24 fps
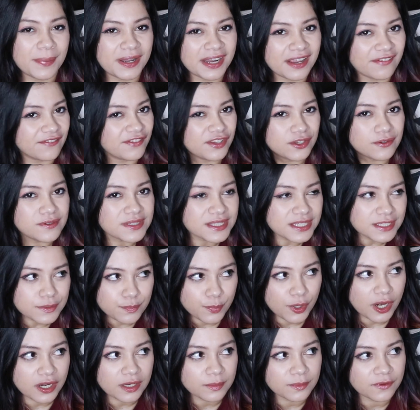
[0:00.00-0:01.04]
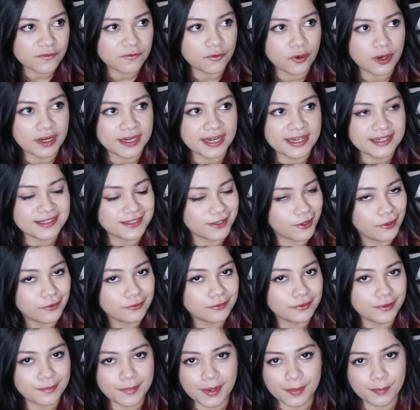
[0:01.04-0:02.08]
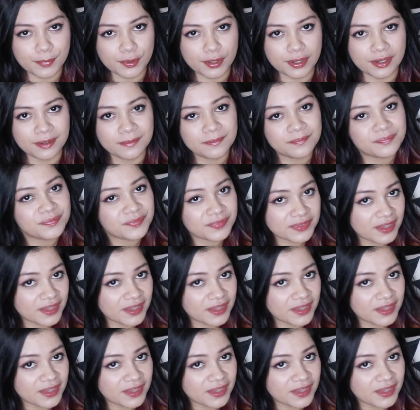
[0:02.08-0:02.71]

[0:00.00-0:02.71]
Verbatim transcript: but I've used this product before and I don't remember,